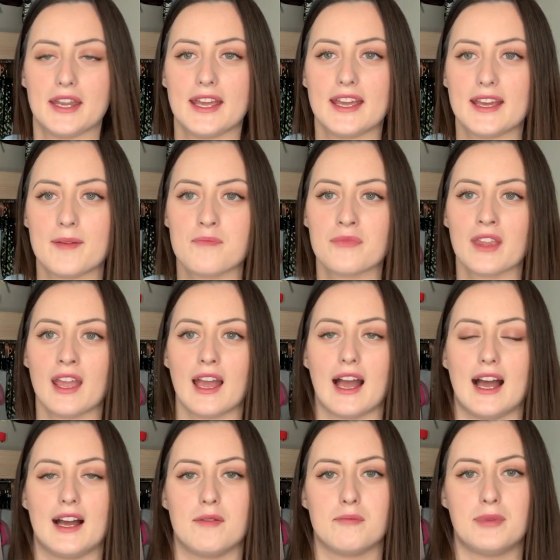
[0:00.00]
here,
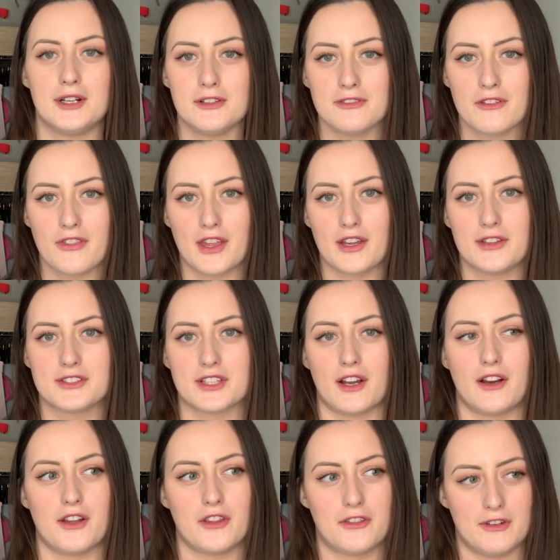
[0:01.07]
and both of those
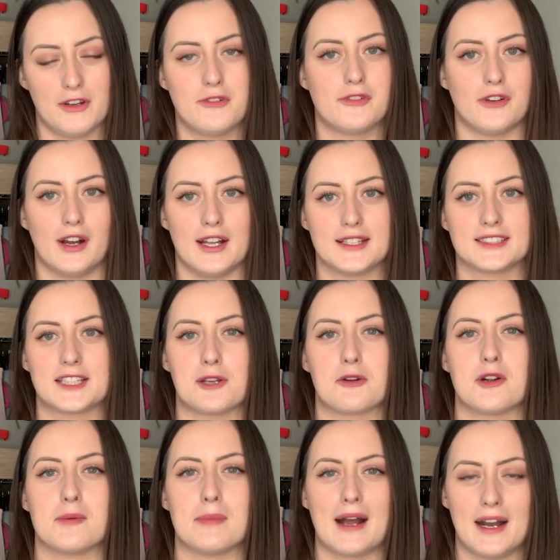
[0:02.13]
are thrift finds. They
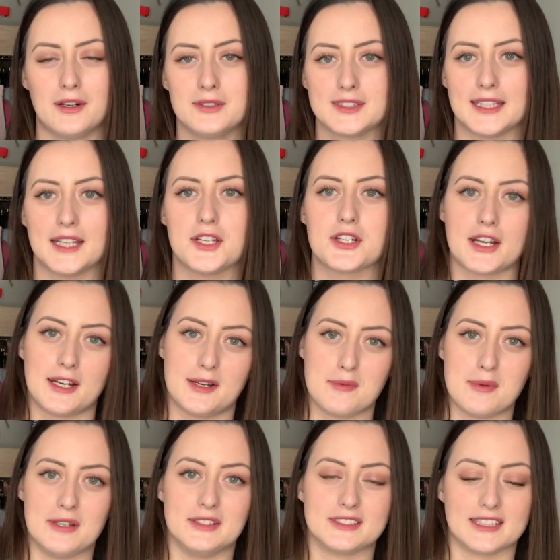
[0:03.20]
were £1 each at a
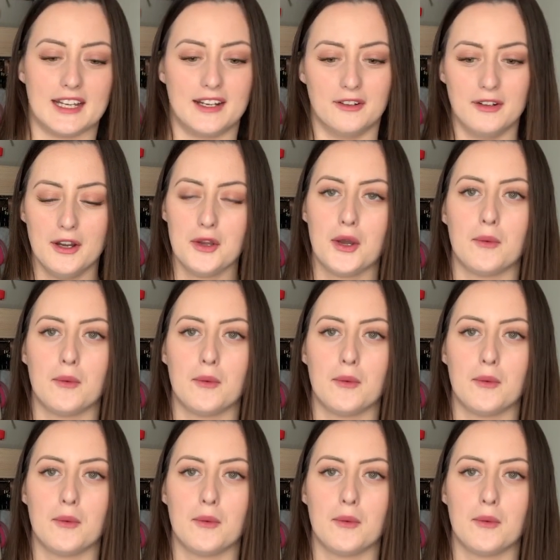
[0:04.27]
boot sale.